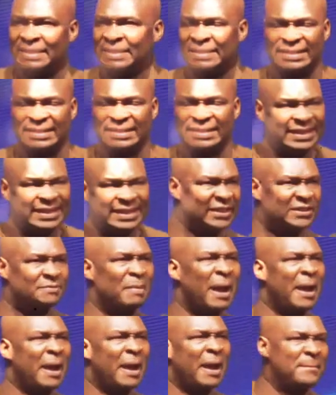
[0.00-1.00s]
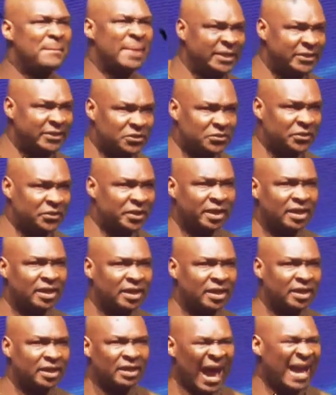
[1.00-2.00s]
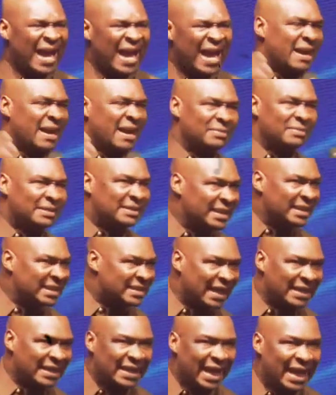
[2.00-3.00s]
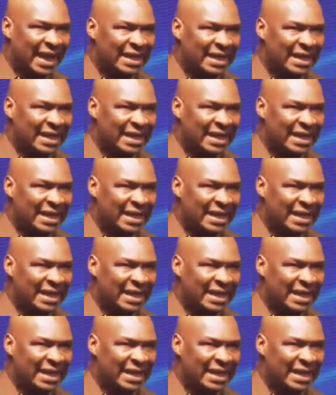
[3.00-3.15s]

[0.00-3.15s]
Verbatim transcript: this is my ministry I am this and that.